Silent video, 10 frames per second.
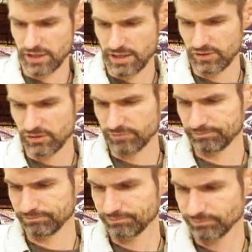flies.
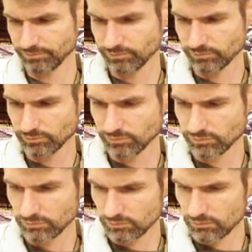
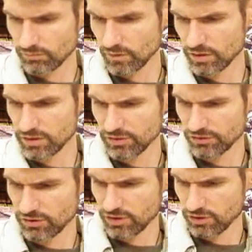And
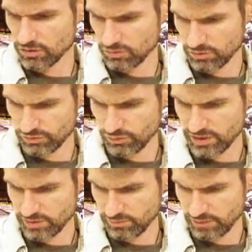this article was
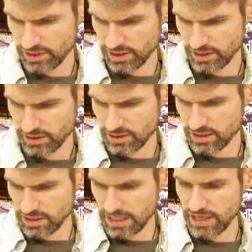written by
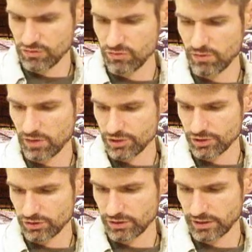Andrew
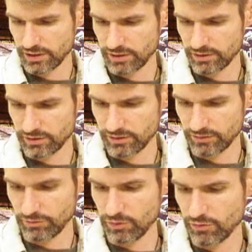Marshall and
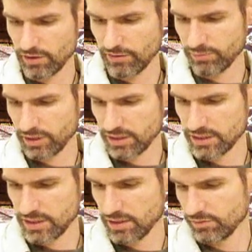photographed by
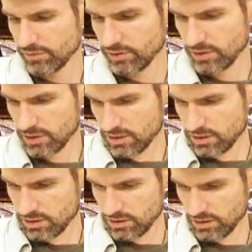Dave
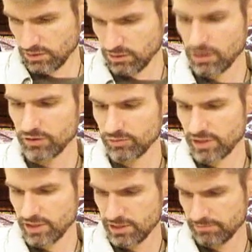
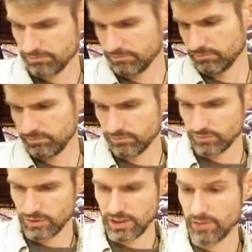Clausmeyer.
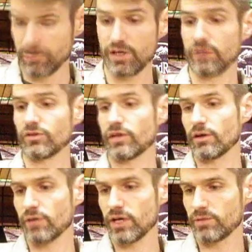I think I'm pronouncing
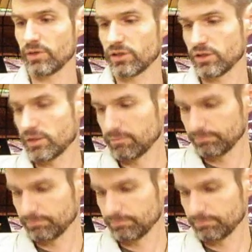that right, but